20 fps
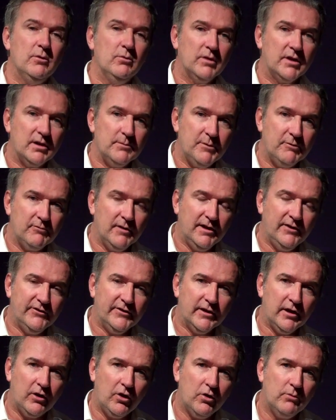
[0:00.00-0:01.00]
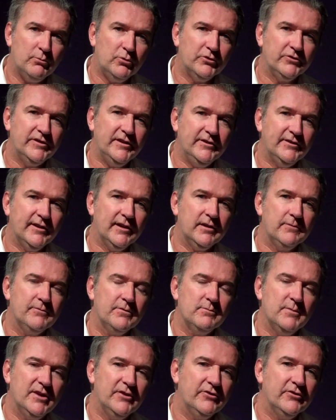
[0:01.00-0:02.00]
We're going to be releasing a lot more detailed
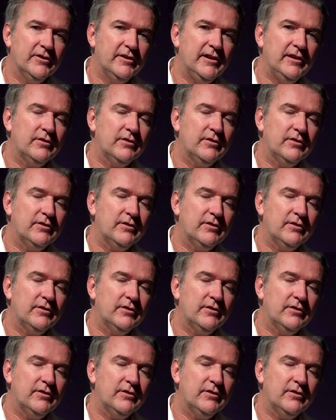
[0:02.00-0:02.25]
information